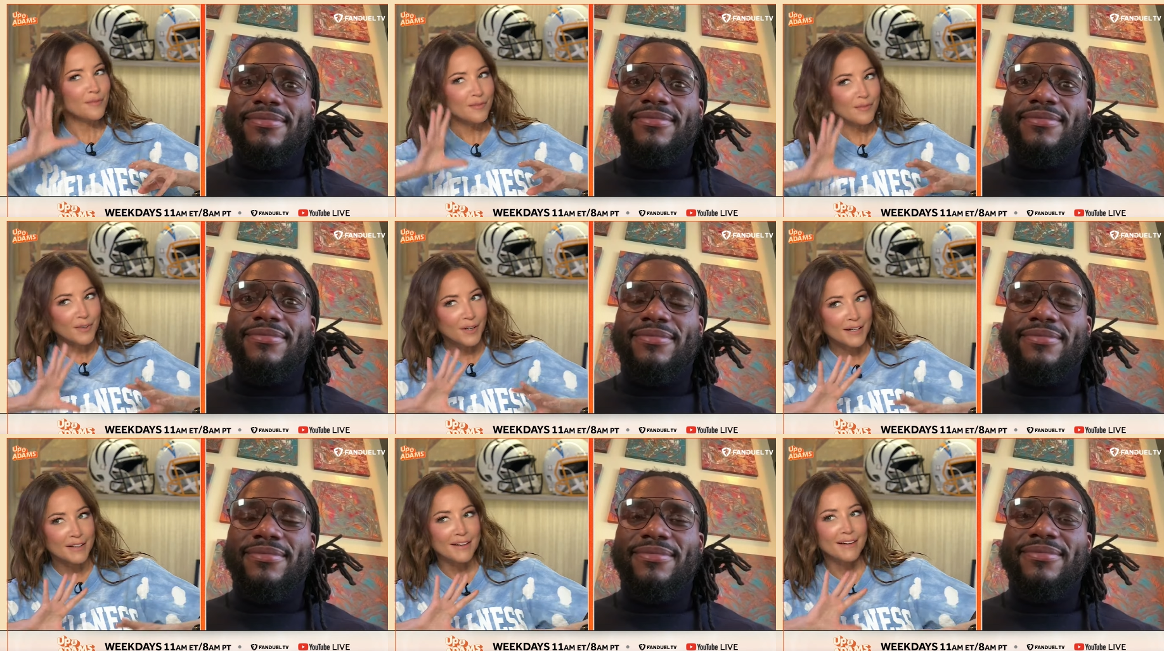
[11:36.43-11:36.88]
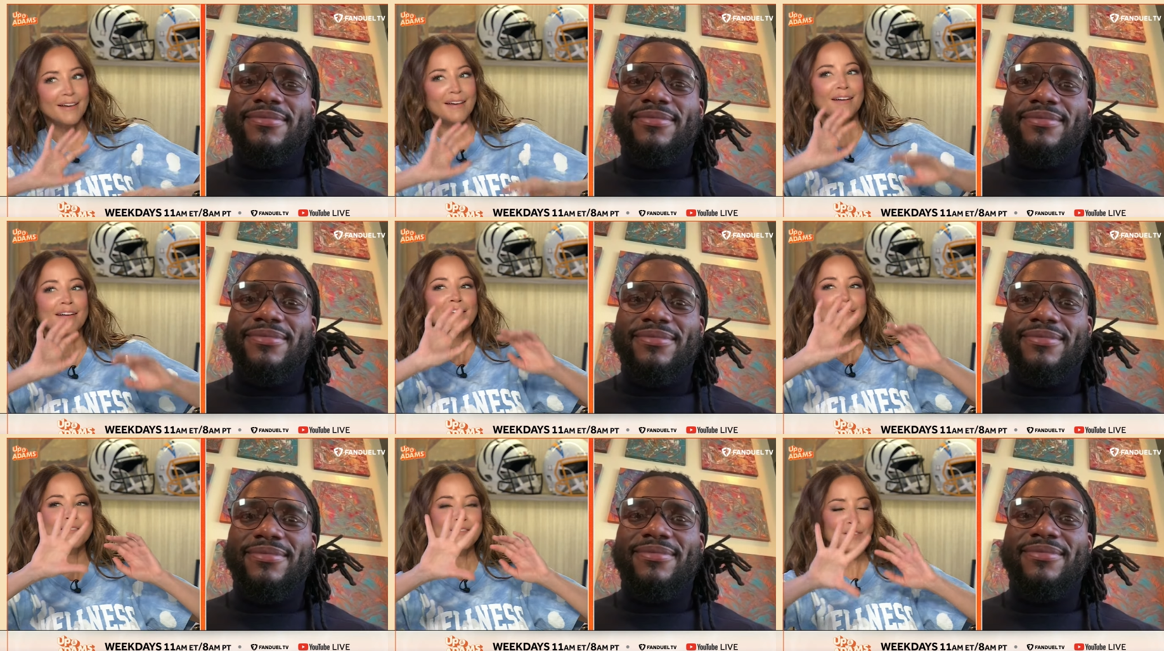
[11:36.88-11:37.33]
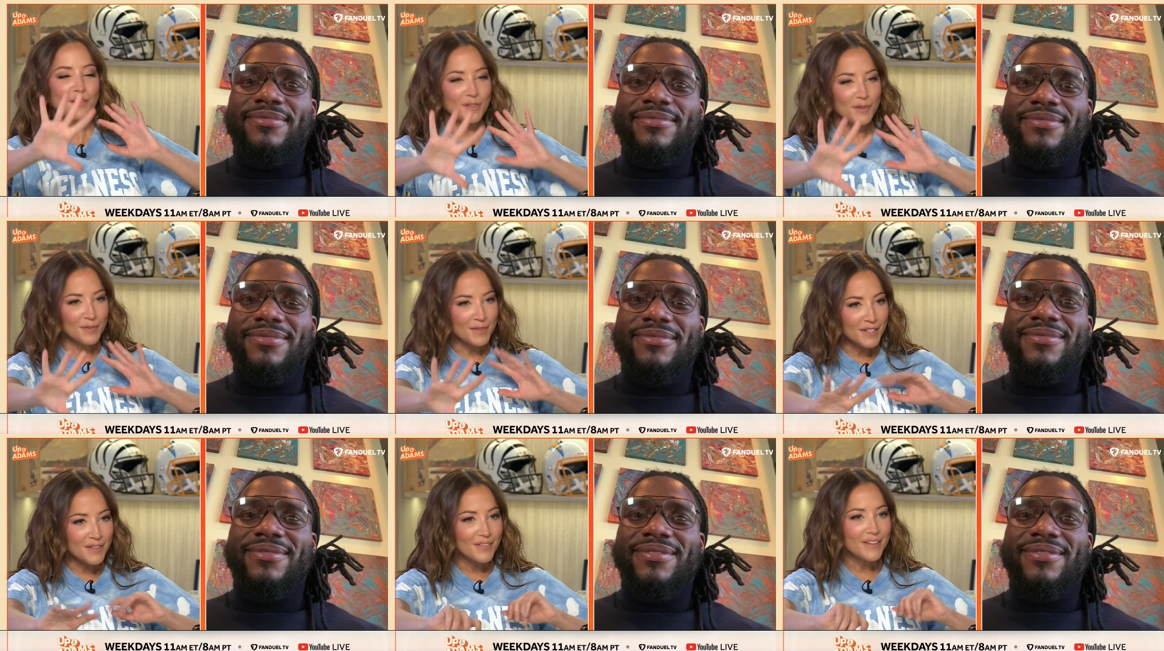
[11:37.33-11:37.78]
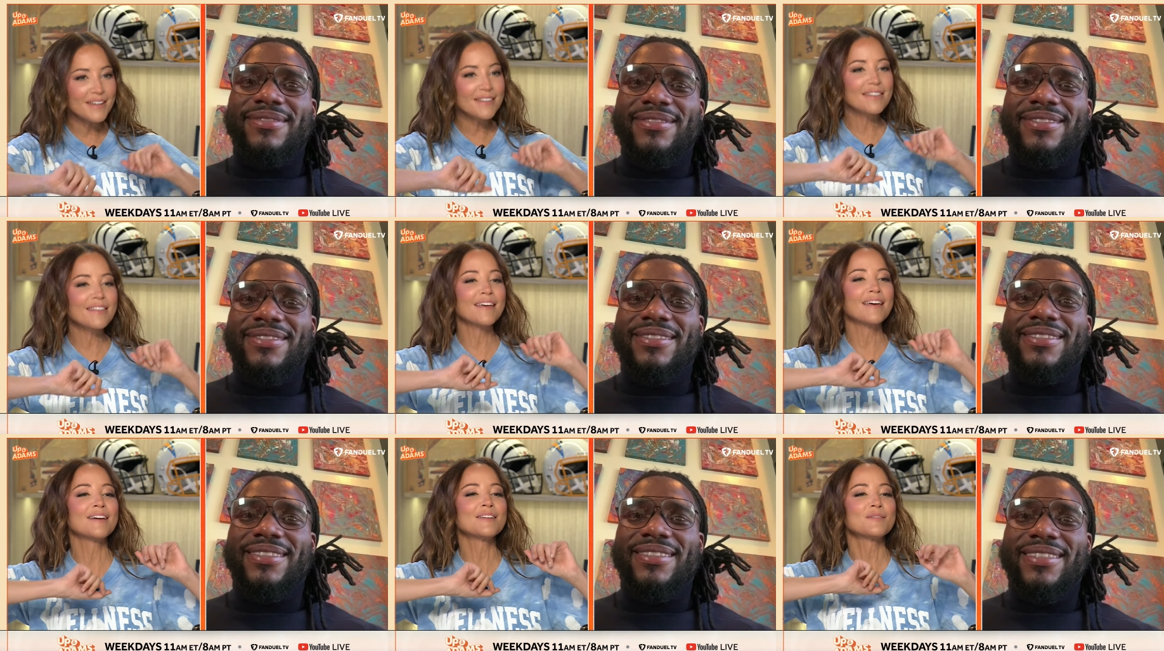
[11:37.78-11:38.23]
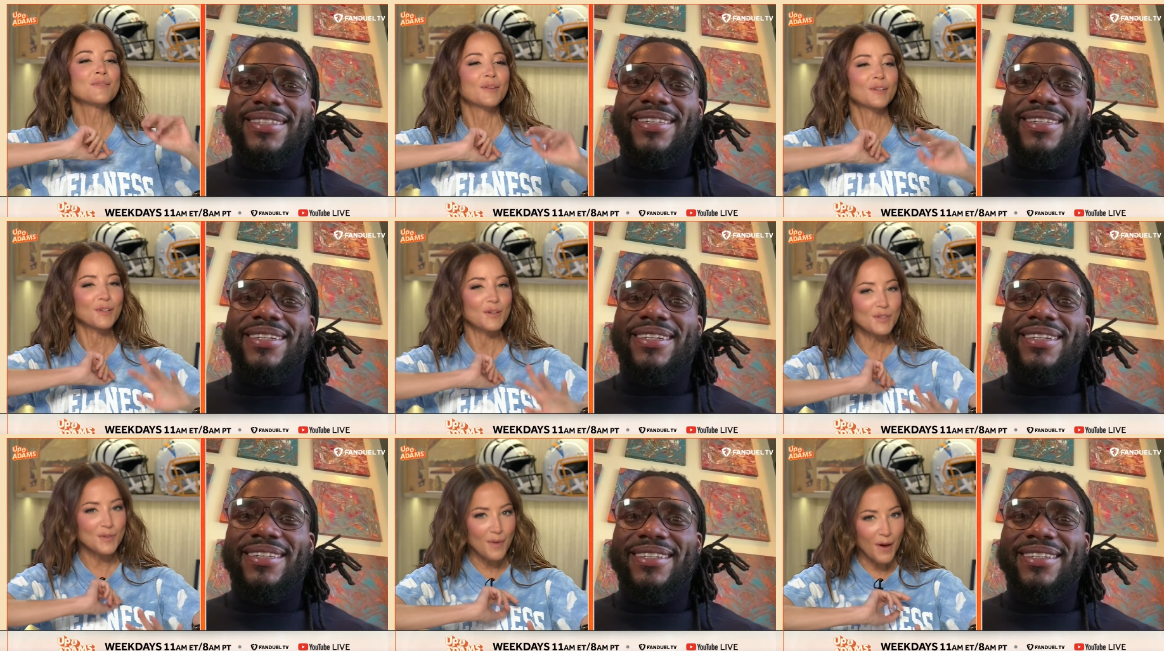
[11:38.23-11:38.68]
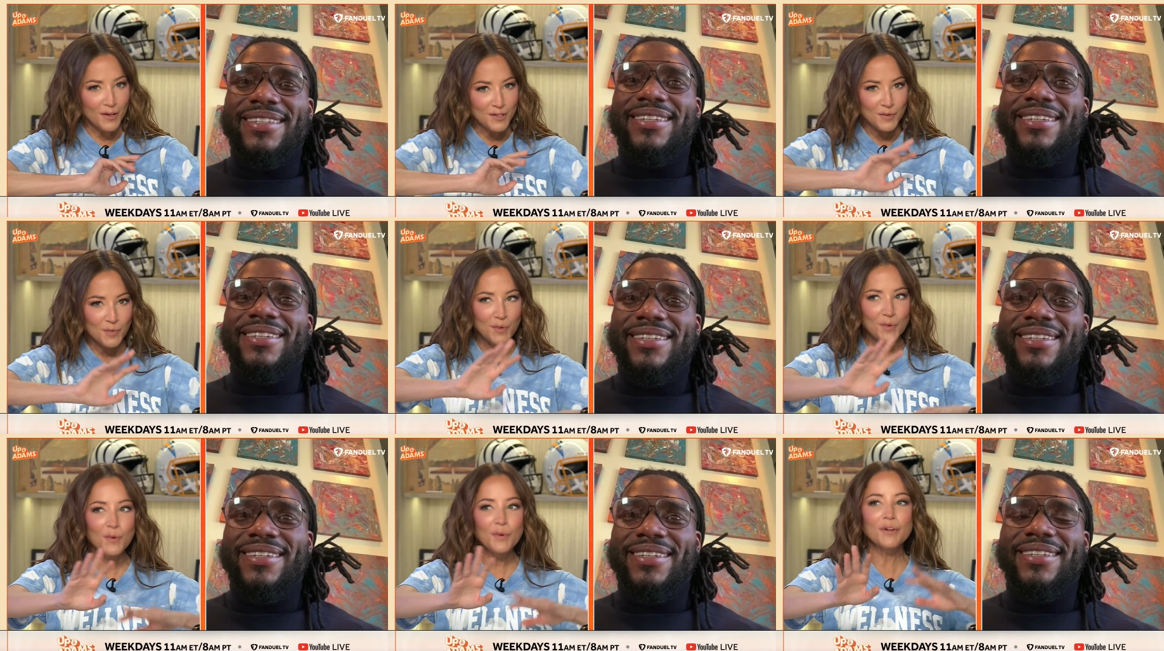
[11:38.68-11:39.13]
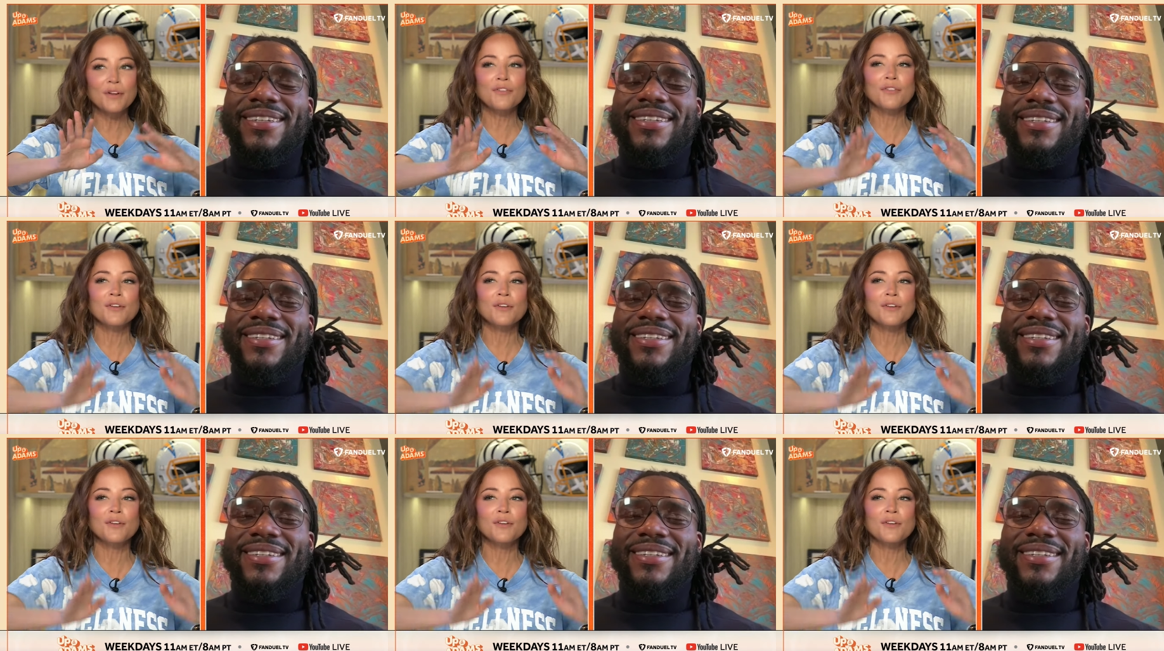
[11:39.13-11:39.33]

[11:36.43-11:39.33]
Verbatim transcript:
Speaker 1: We're going to do some TV things. We're going to do some entrepreneurial